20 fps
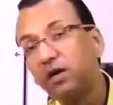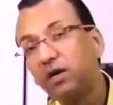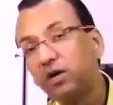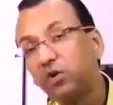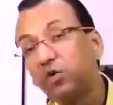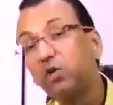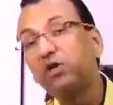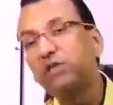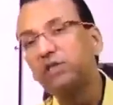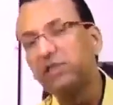
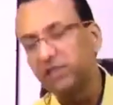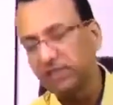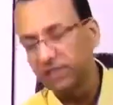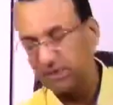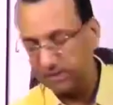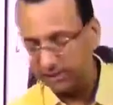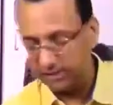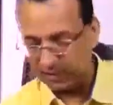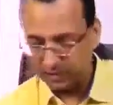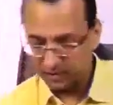
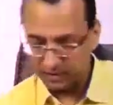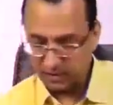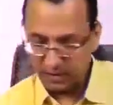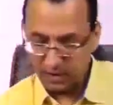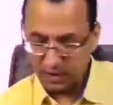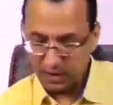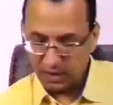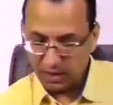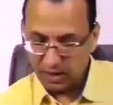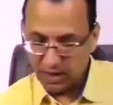Kulczycki cell.
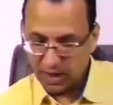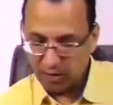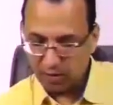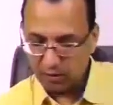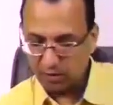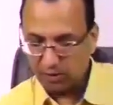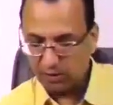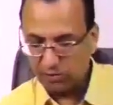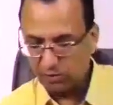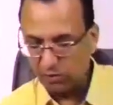And
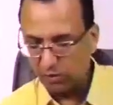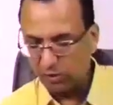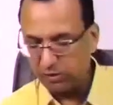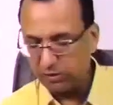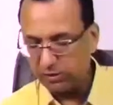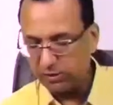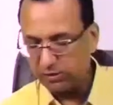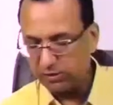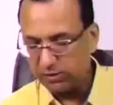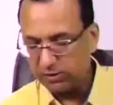what is
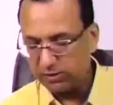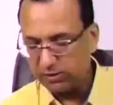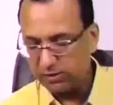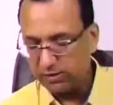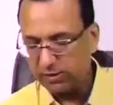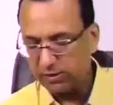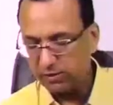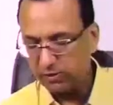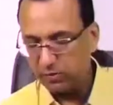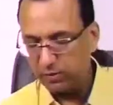Kulczycki
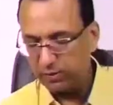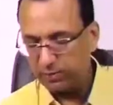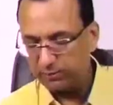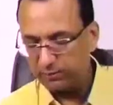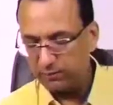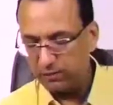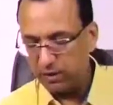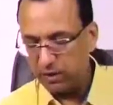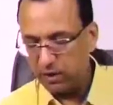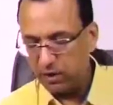cell doing?
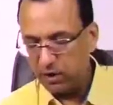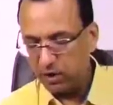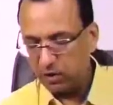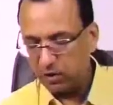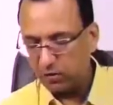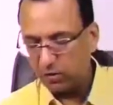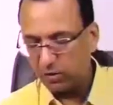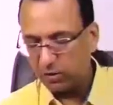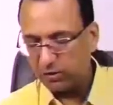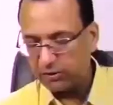
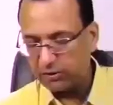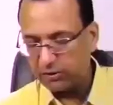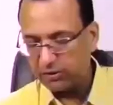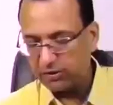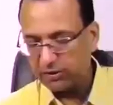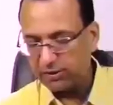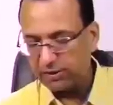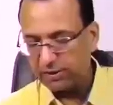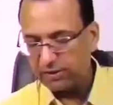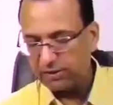
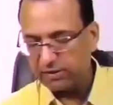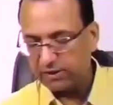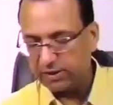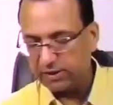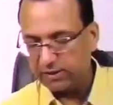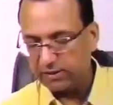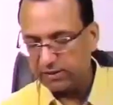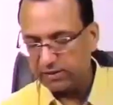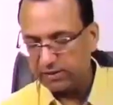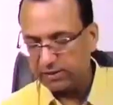Kulczycki
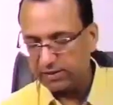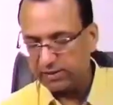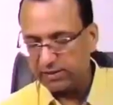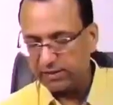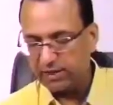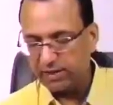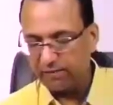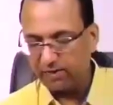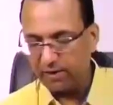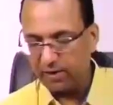cell is
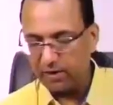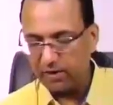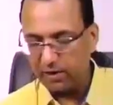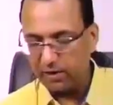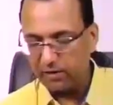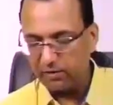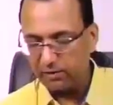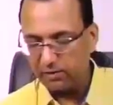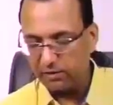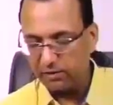giving
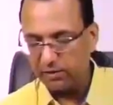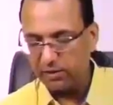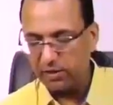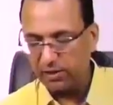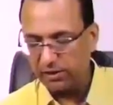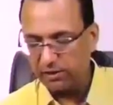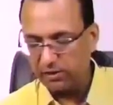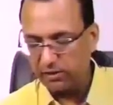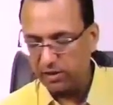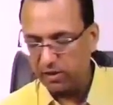us
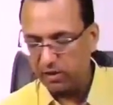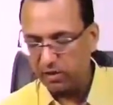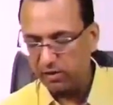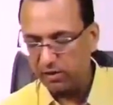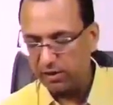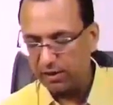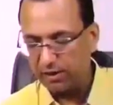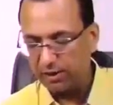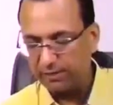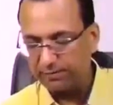the
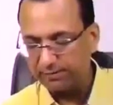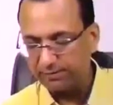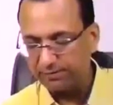serotonin.